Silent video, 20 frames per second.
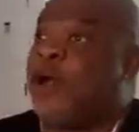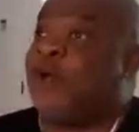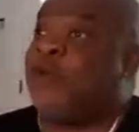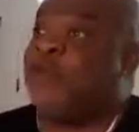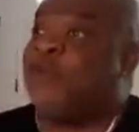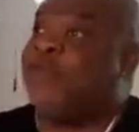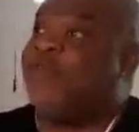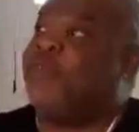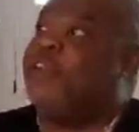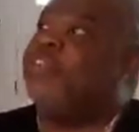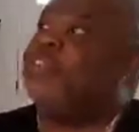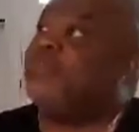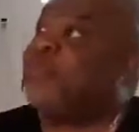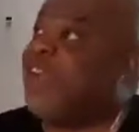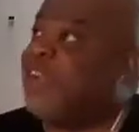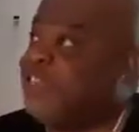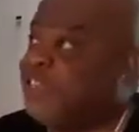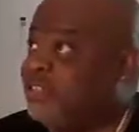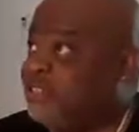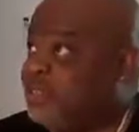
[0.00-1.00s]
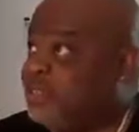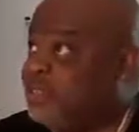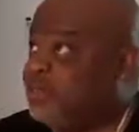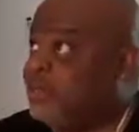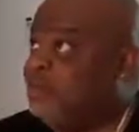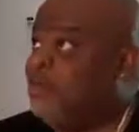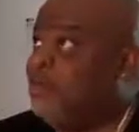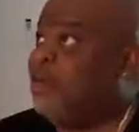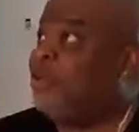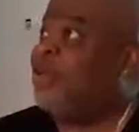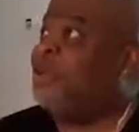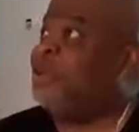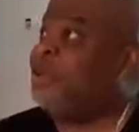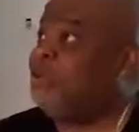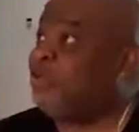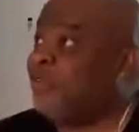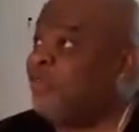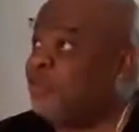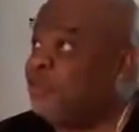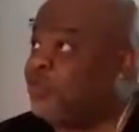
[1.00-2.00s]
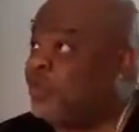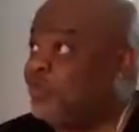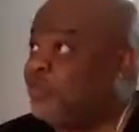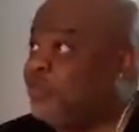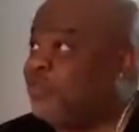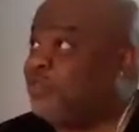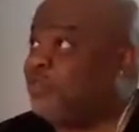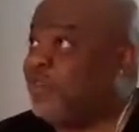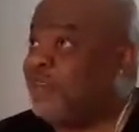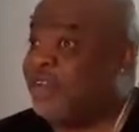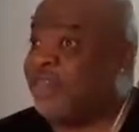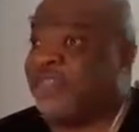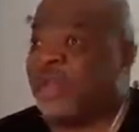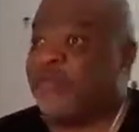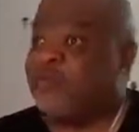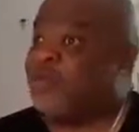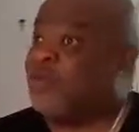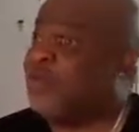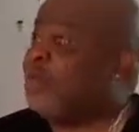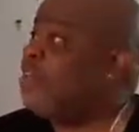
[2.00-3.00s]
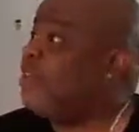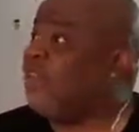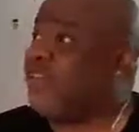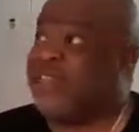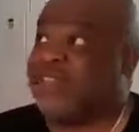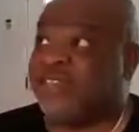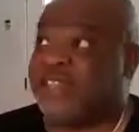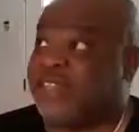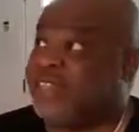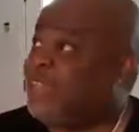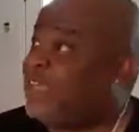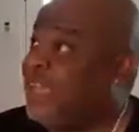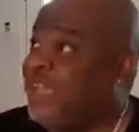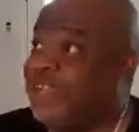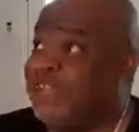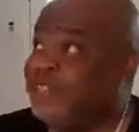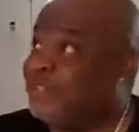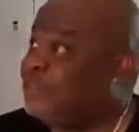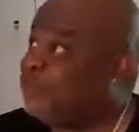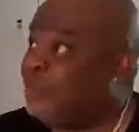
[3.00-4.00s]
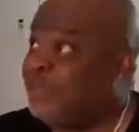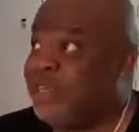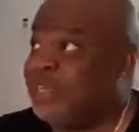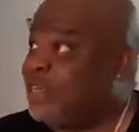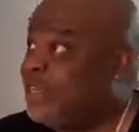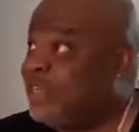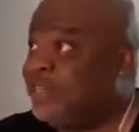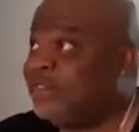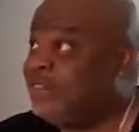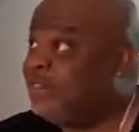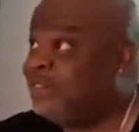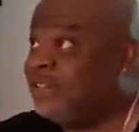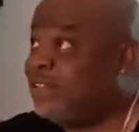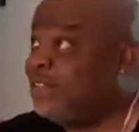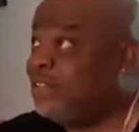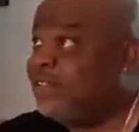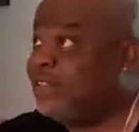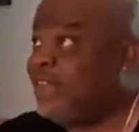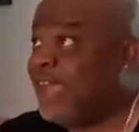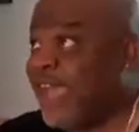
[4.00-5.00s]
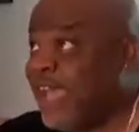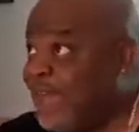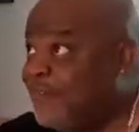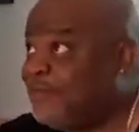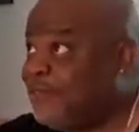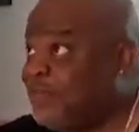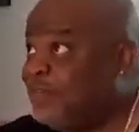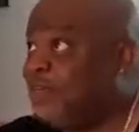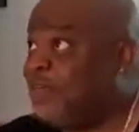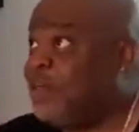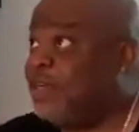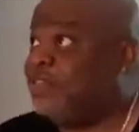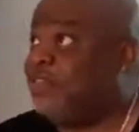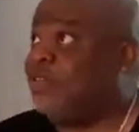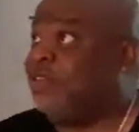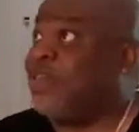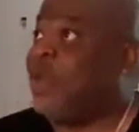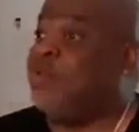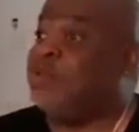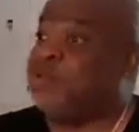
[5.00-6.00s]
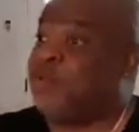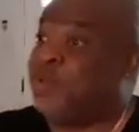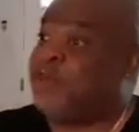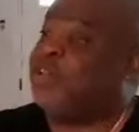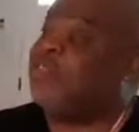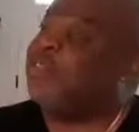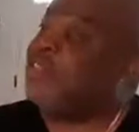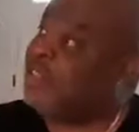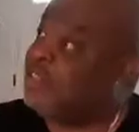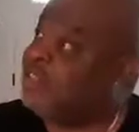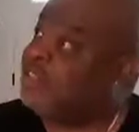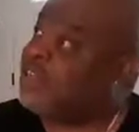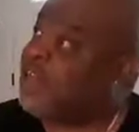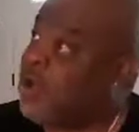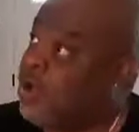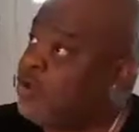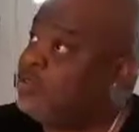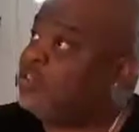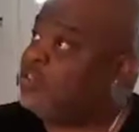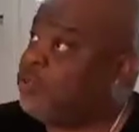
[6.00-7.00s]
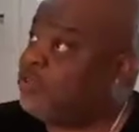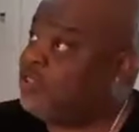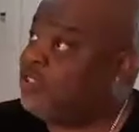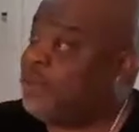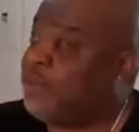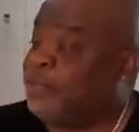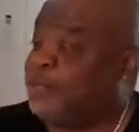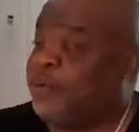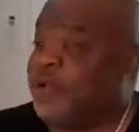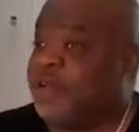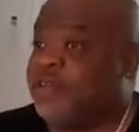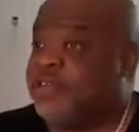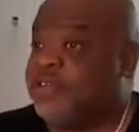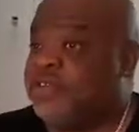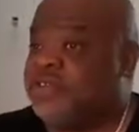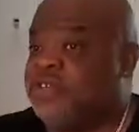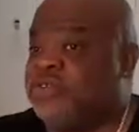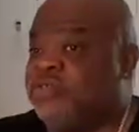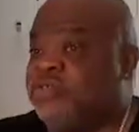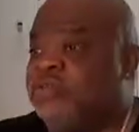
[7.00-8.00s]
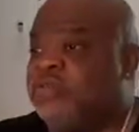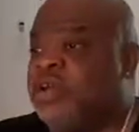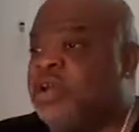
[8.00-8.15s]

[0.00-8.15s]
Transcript: Refrigeration. Butter can be refrigerated. That was one of the things that the Cajuns really didn't have too much. So that was one of the things that also separated the two.